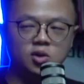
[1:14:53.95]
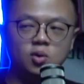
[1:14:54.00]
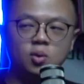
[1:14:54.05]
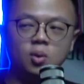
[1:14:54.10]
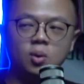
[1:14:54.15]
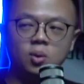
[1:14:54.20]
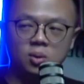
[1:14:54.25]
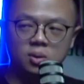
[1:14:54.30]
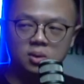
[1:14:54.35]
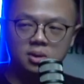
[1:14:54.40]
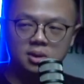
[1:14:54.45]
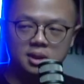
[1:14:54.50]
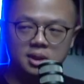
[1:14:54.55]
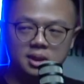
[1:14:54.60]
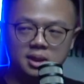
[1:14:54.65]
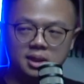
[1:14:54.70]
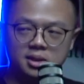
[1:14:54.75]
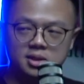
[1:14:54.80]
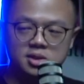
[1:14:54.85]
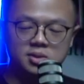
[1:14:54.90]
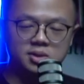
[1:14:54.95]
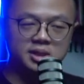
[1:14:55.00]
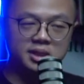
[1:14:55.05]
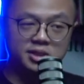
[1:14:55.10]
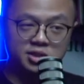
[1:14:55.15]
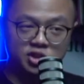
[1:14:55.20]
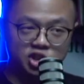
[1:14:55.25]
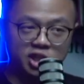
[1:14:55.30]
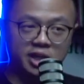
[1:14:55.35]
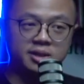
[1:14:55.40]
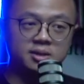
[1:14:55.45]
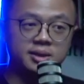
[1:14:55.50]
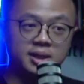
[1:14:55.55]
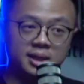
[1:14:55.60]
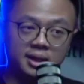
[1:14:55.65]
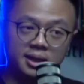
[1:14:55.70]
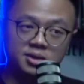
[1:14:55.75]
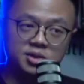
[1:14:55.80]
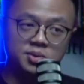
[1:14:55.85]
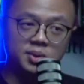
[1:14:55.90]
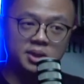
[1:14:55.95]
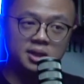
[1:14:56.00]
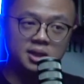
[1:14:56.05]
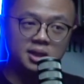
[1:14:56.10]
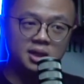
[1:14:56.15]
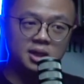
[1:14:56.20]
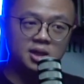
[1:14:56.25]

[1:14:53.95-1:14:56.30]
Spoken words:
goal. Yeah, so they need to channel that elsewhere.